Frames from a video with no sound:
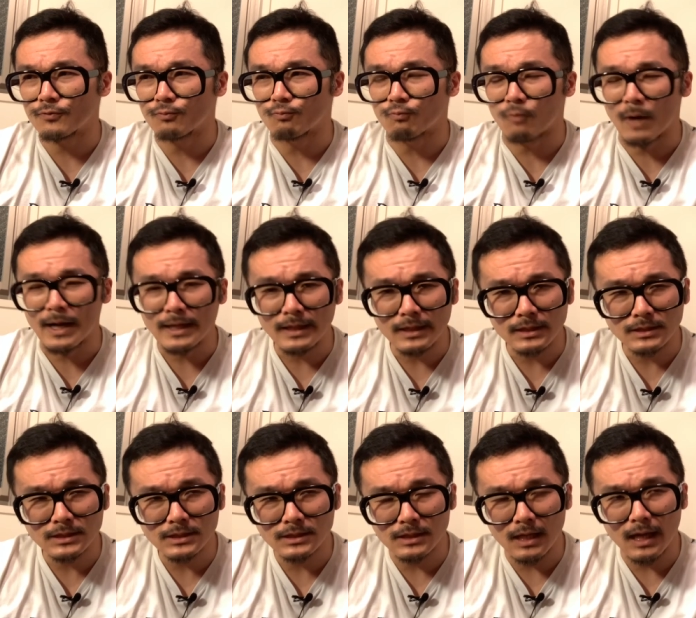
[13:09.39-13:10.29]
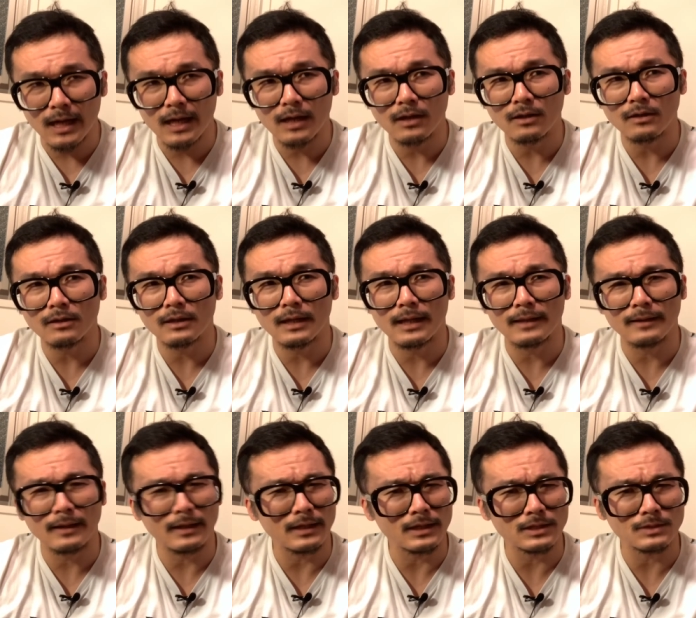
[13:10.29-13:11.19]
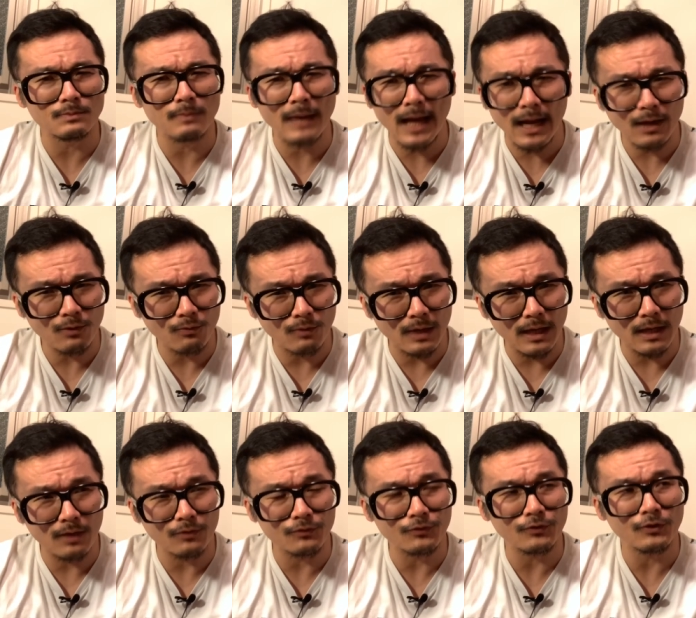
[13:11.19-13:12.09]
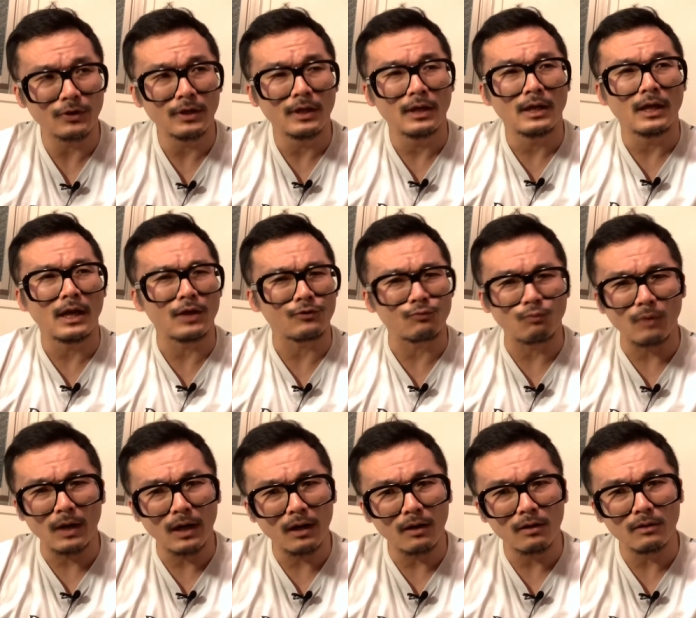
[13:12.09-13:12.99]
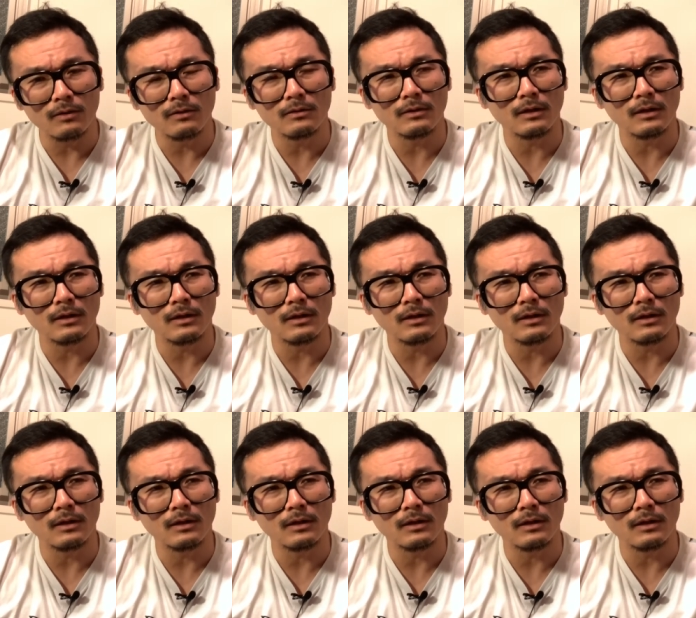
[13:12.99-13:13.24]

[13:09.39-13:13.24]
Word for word: writing style and then his background as well.